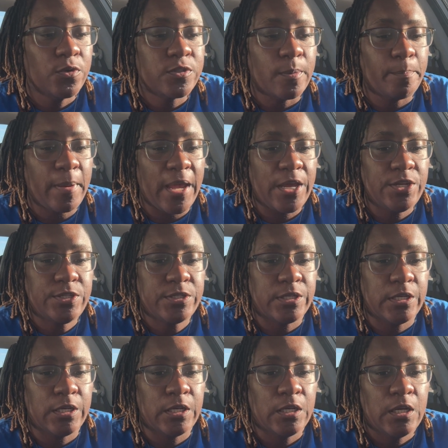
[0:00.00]

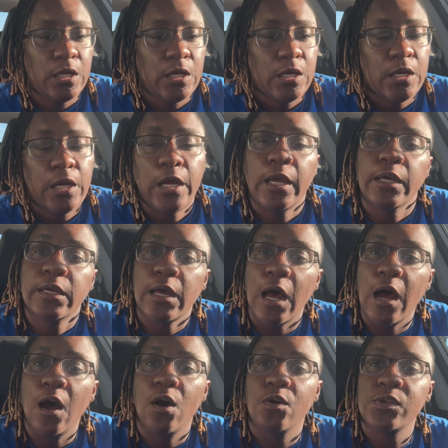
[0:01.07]
patient had
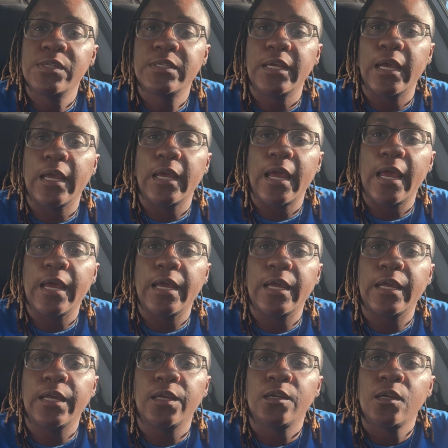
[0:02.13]
called and said,
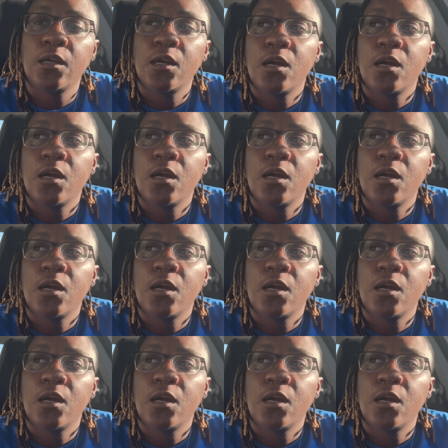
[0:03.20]
hey,